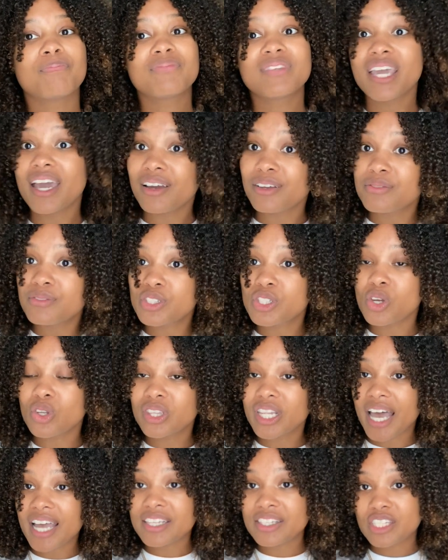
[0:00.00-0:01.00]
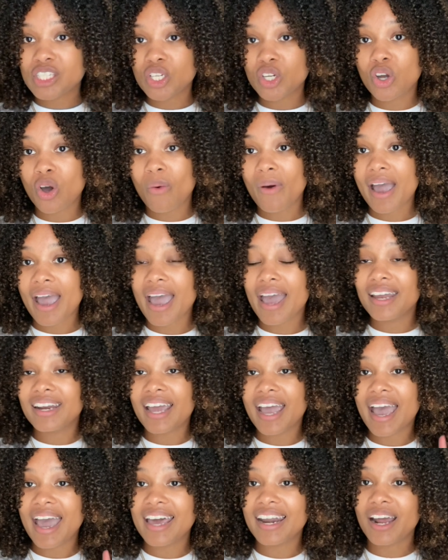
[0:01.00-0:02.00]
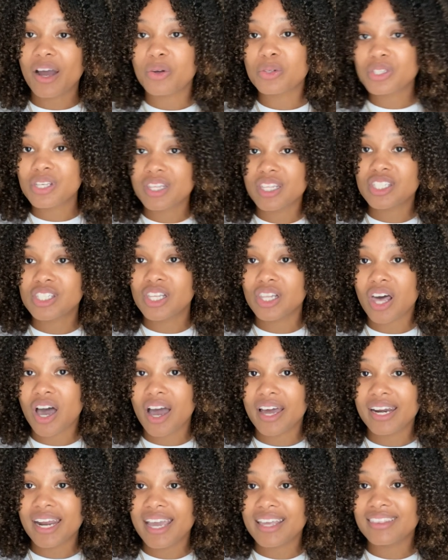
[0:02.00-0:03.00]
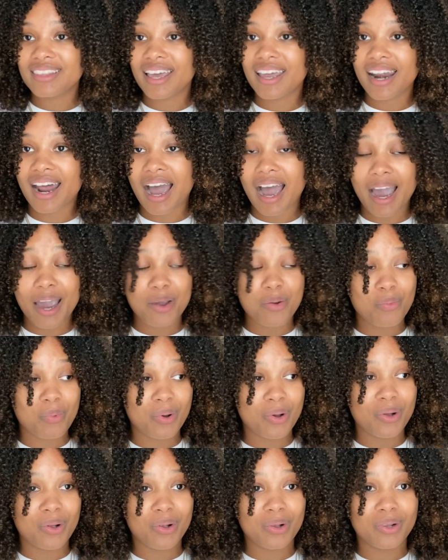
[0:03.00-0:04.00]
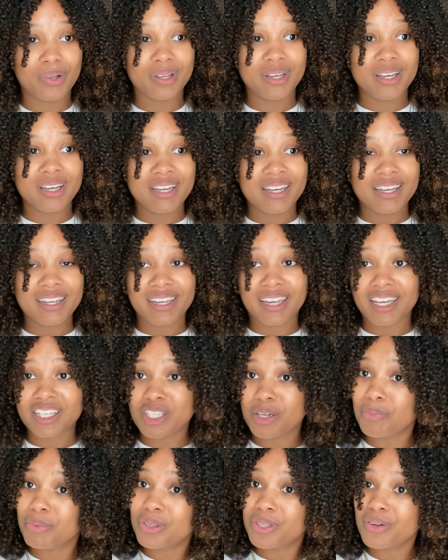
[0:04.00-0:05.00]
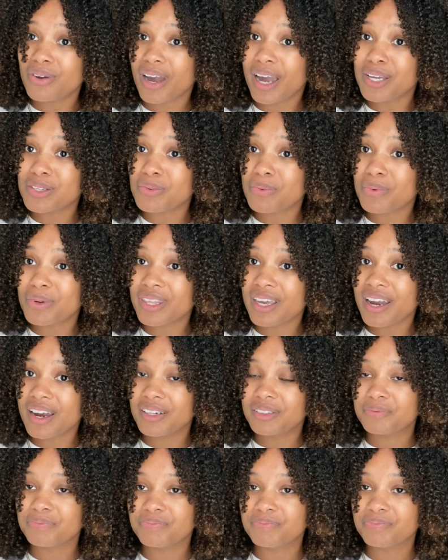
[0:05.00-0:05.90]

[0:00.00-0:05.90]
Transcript: yeah, so let's go ahead, head out to the salon, and then I will catch up with you guys when we're there.